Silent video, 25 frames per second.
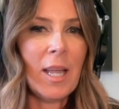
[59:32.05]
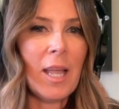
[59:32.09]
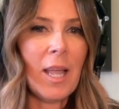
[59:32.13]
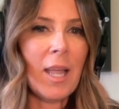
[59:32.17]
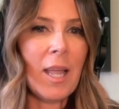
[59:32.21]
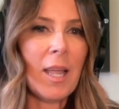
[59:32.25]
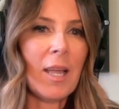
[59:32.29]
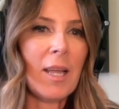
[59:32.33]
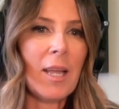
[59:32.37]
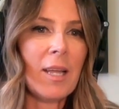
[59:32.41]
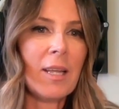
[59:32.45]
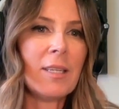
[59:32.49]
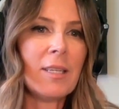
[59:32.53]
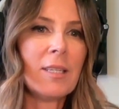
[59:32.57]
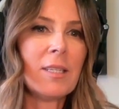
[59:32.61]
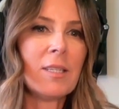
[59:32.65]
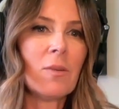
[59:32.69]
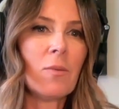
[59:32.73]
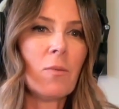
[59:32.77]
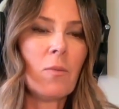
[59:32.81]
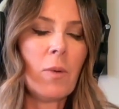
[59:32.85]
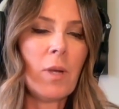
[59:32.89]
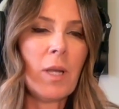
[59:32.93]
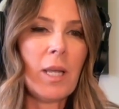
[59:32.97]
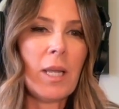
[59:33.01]
And
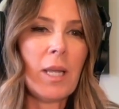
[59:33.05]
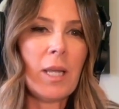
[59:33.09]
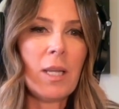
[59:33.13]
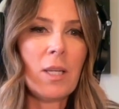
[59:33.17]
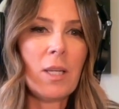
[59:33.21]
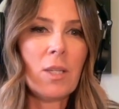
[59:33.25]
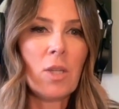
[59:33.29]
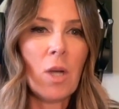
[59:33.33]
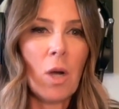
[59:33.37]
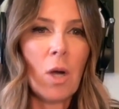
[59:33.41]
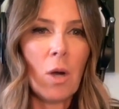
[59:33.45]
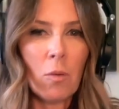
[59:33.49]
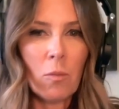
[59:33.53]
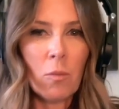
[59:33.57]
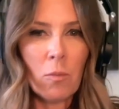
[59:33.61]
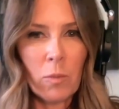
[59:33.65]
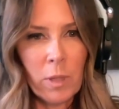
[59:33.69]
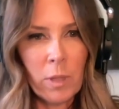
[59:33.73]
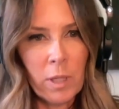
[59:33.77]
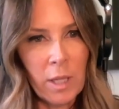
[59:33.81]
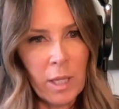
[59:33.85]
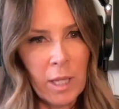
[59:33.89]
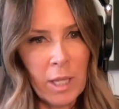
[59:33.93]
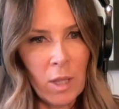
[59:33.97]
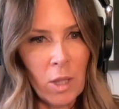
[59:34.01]
we don't
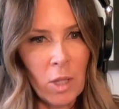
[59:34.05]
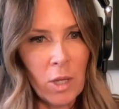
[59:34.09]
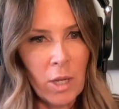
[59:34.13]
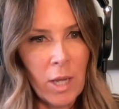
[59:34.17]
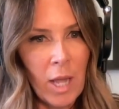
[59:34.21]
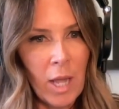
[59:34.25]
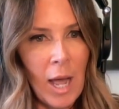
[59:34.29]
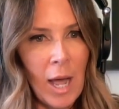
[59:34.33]
really look